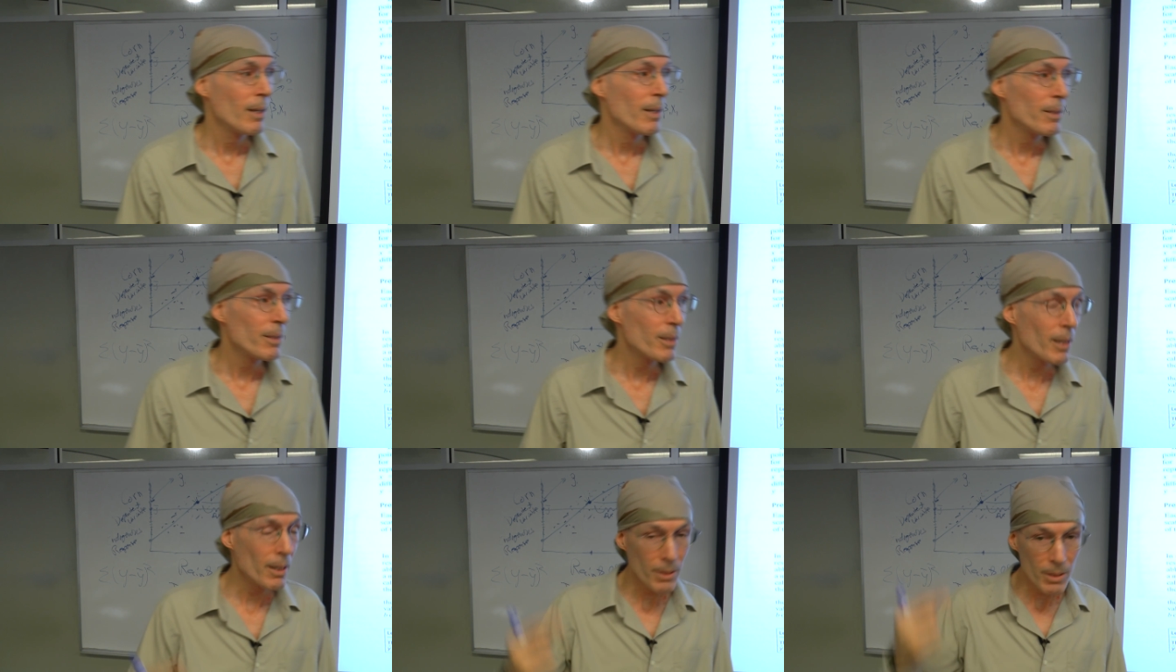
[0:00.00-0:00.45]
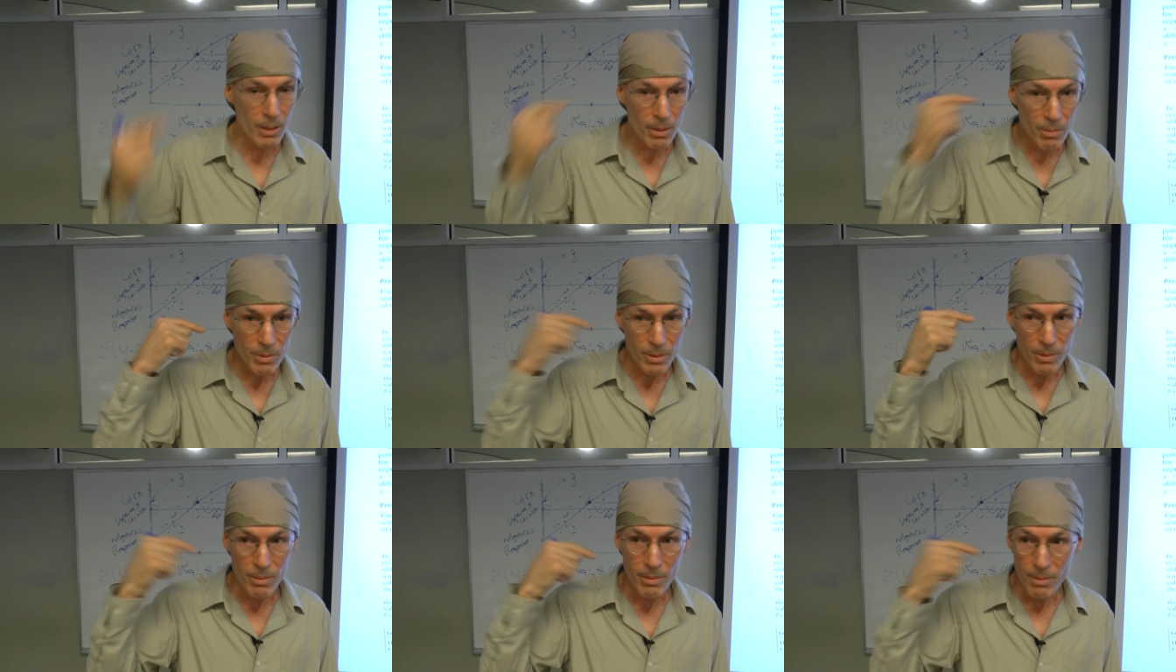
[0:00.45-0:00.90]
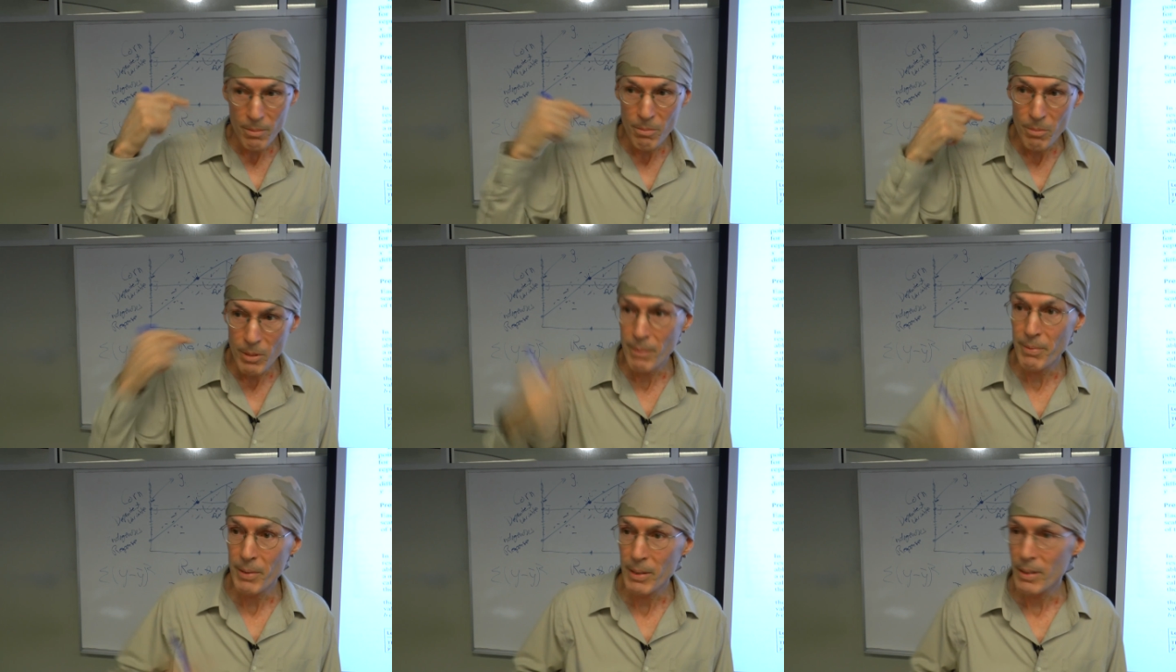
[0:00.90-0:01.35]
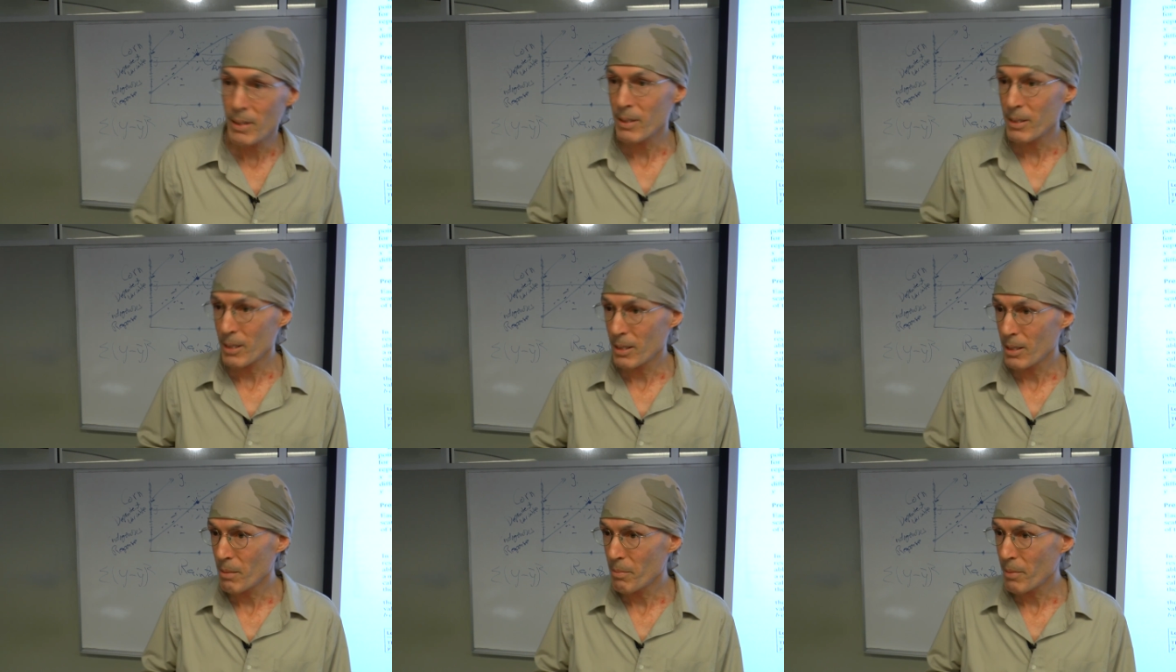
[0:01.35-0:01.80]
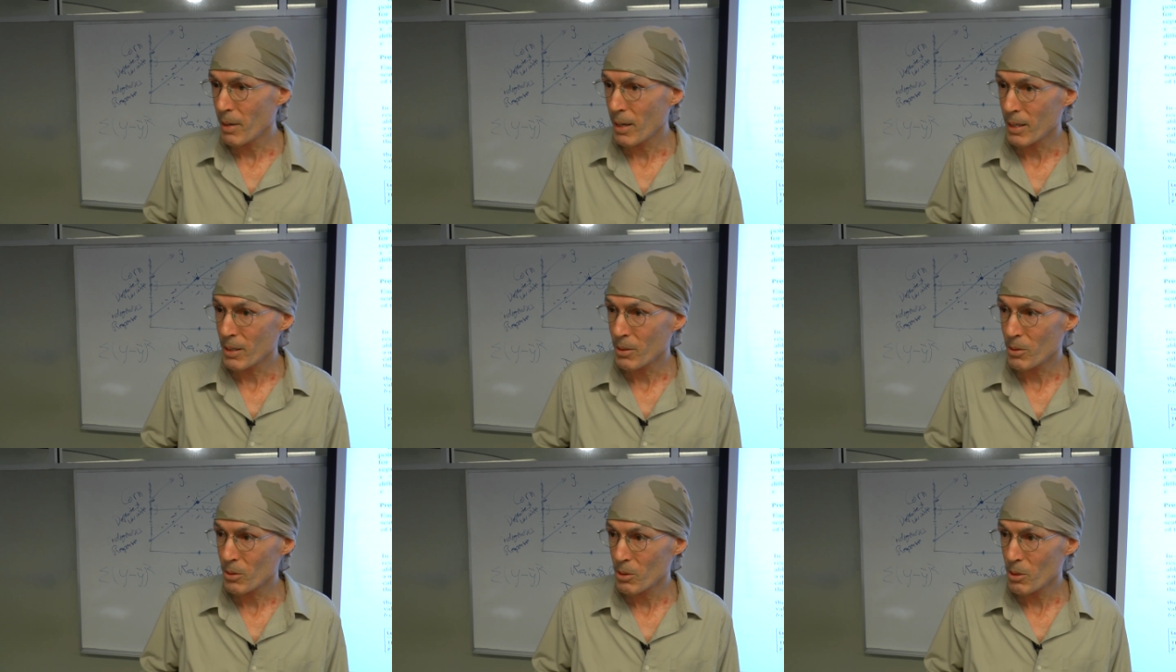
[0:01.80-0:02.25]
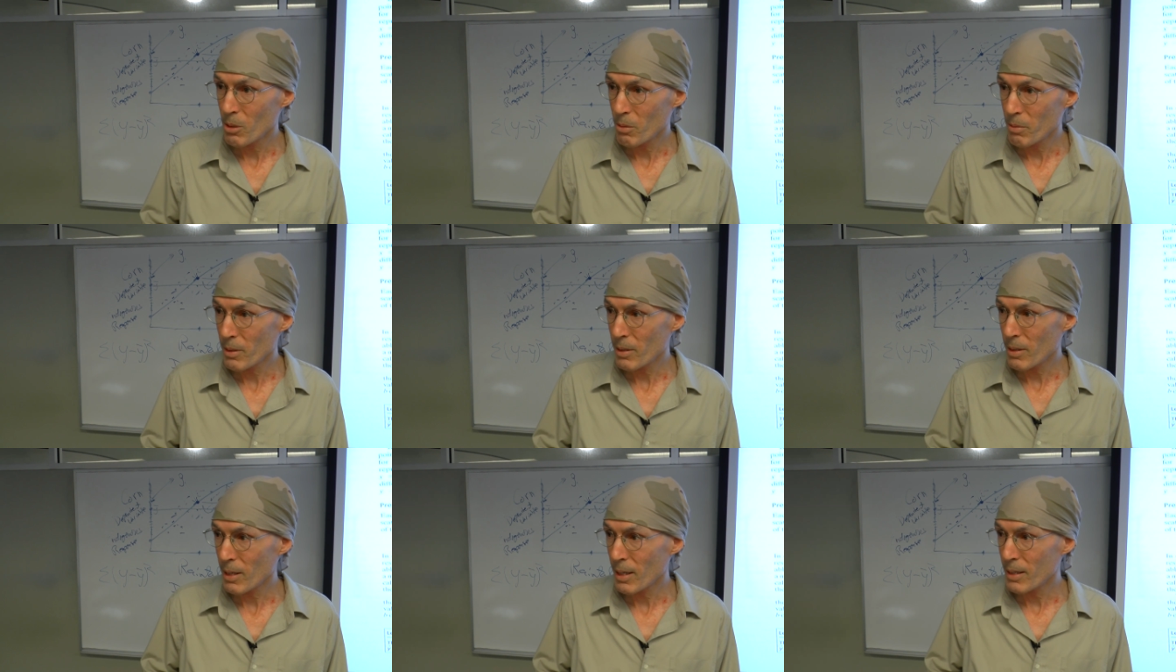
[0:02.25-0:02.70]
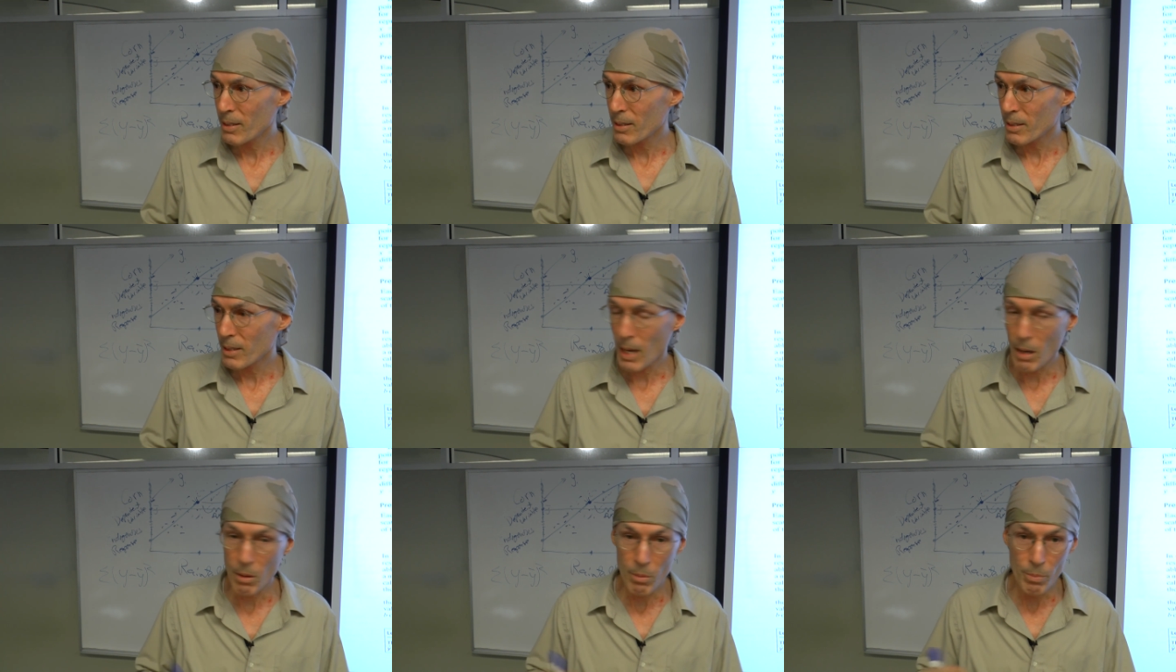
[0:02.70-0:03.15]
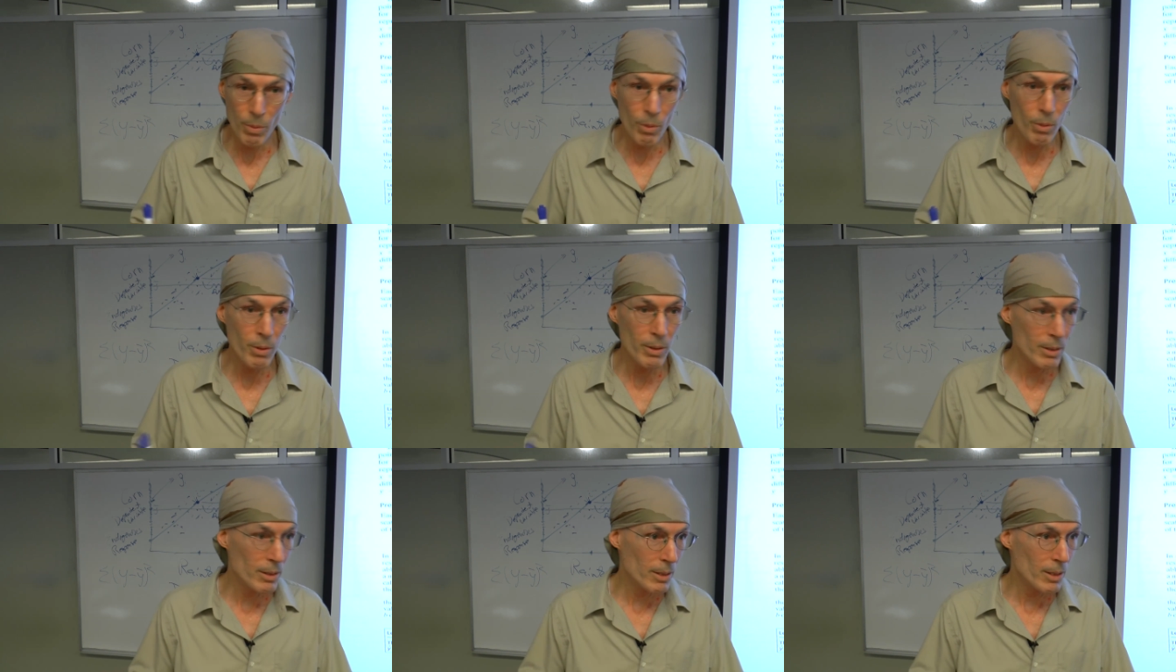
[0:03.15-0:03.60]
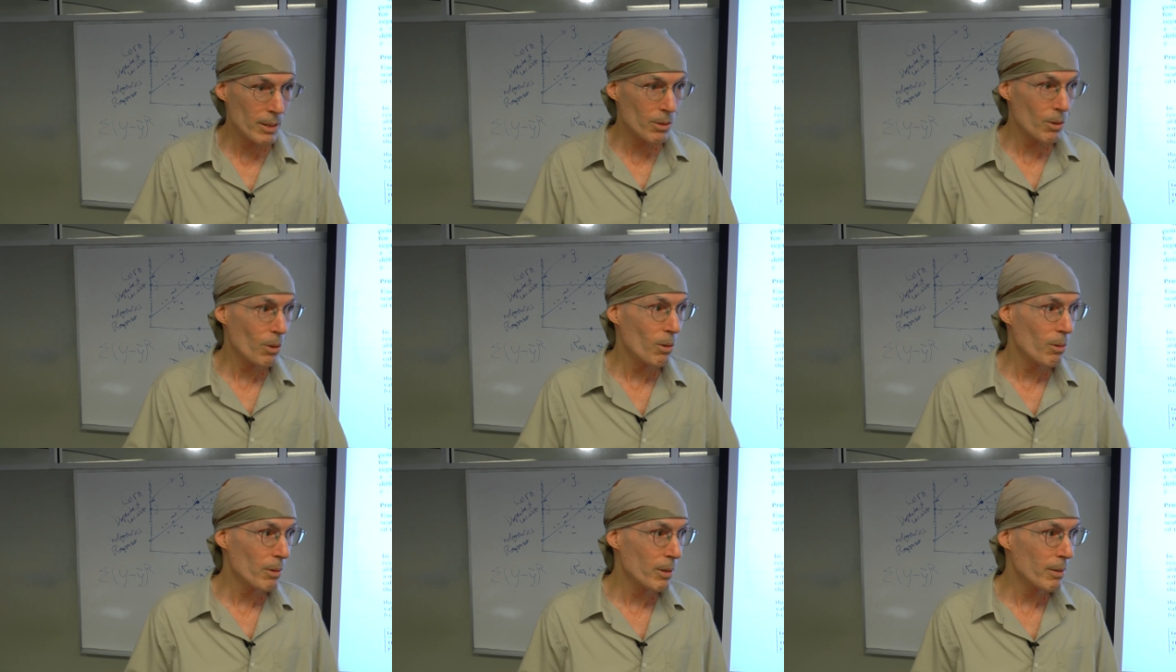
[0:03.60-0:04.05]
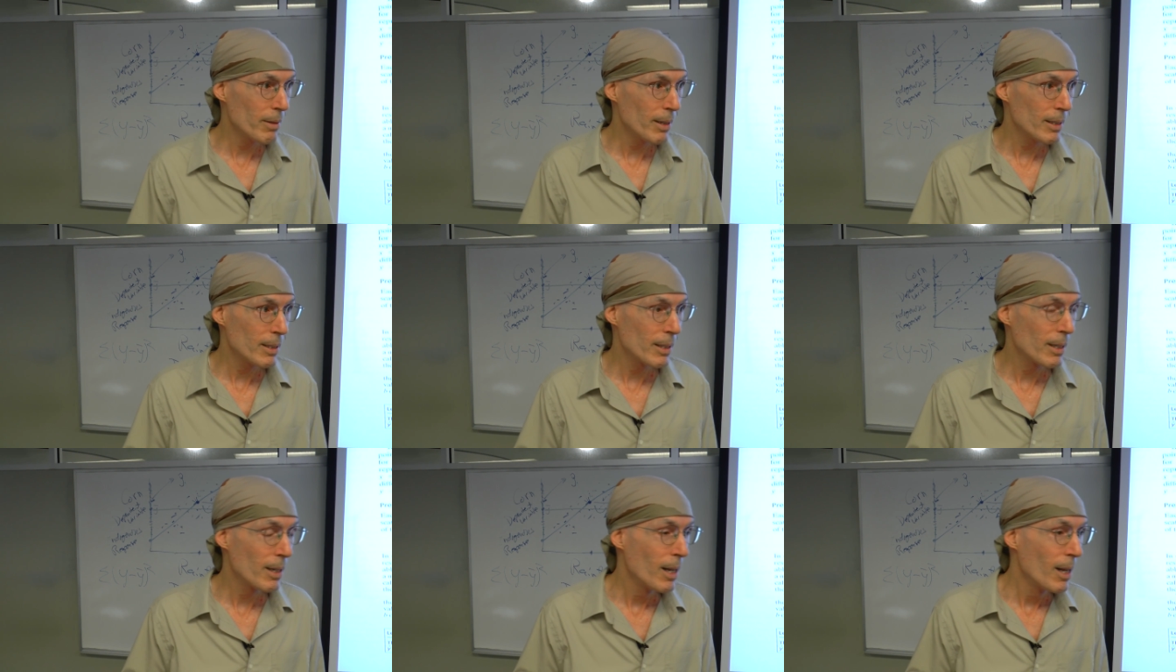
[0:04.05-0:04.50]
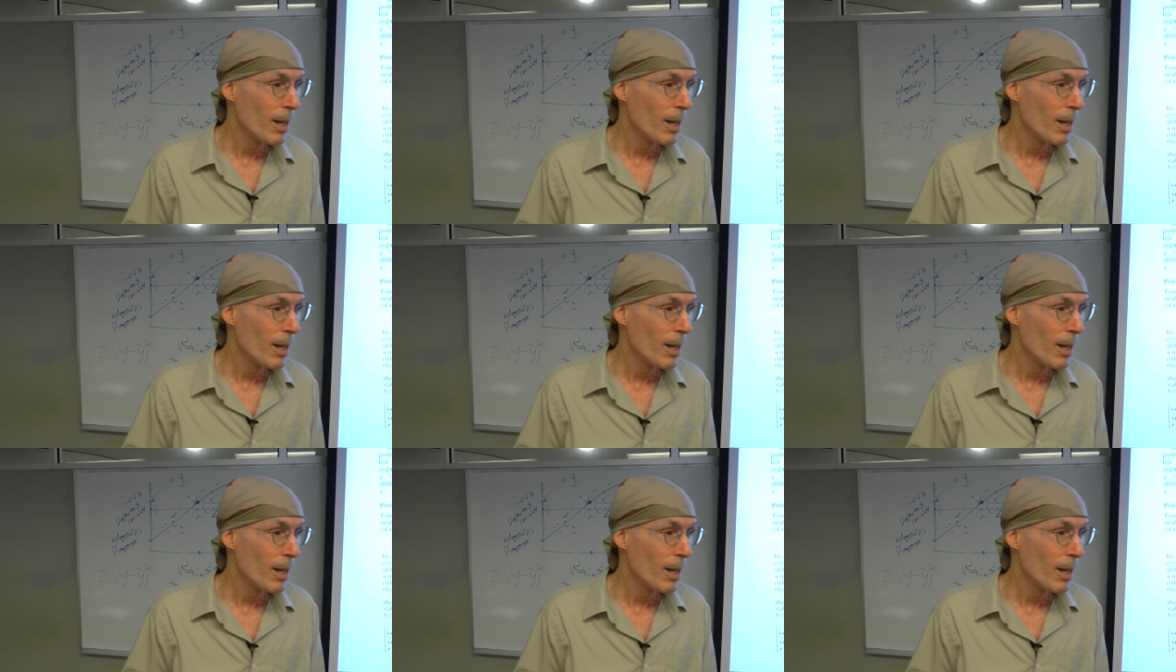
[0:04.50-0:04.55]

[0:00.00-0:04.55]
just to rivet this in the mind so you realize how important this is, all regression.